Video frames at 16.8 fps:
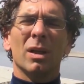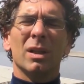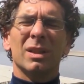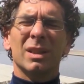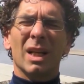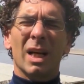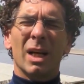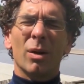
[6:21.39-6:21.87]
the
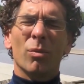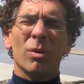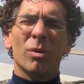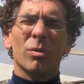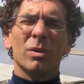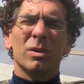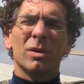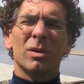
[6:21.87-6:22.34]
second
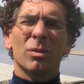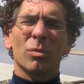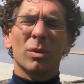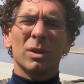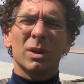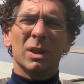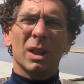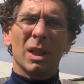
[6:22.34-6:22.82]
one was
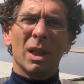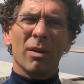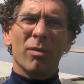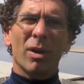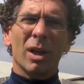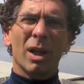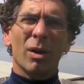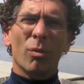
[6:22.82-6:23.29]

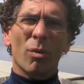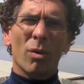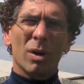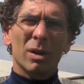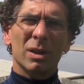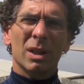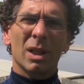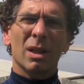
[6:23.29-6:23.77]
significantly
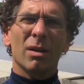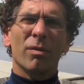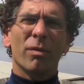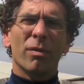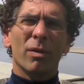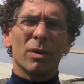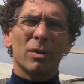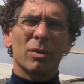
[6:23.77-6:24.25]
worse than the
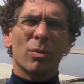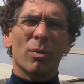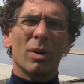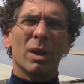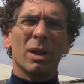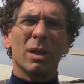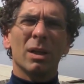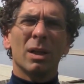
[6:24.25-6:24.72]
first
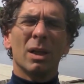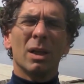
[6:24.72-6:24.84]
one.